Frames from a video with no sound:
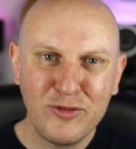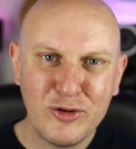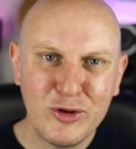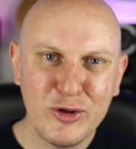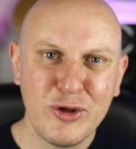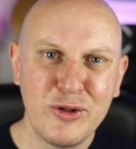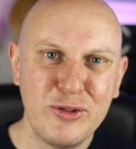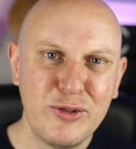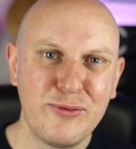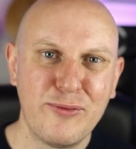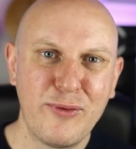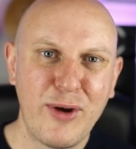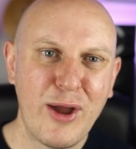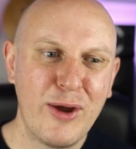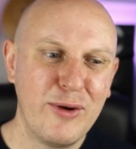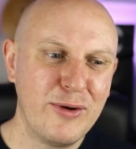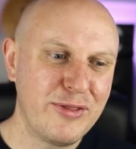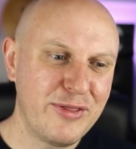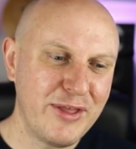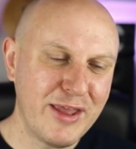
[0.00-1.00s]
a look at the
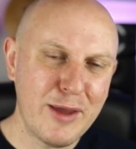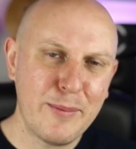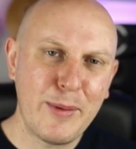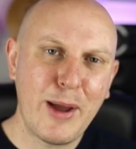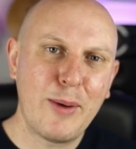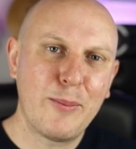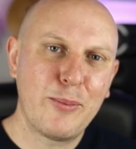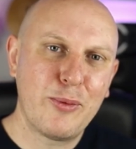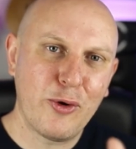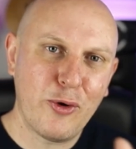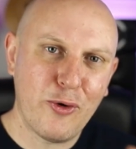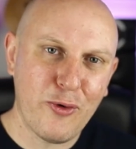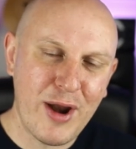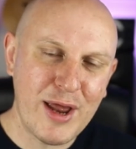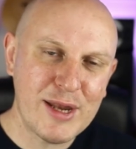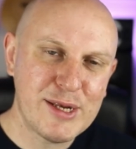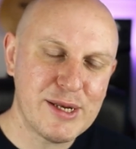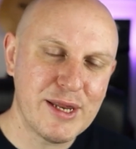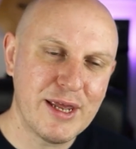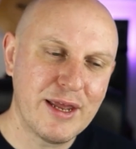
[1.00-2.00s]
road, think about
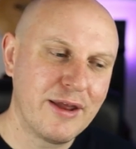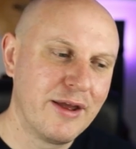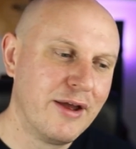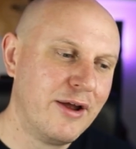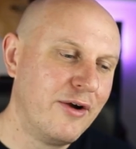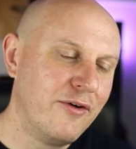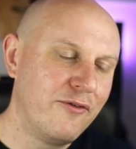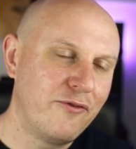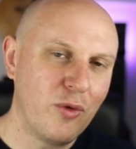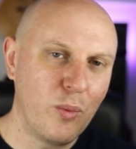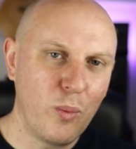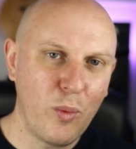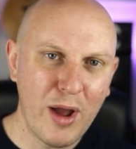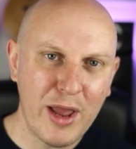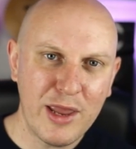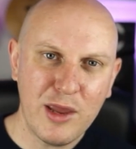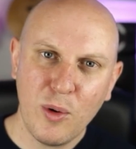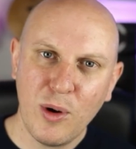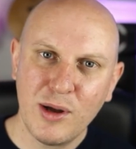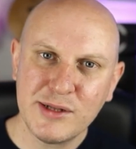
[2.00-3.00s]
progressing from where
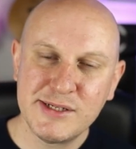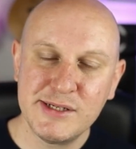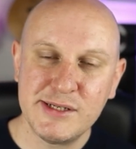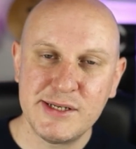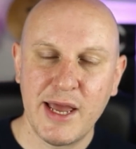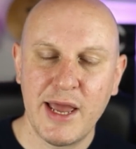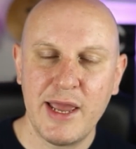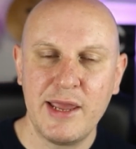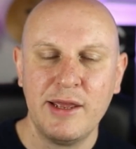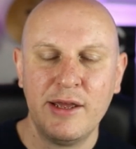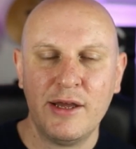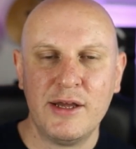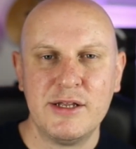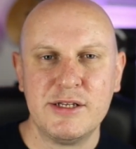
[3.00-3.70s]
you are today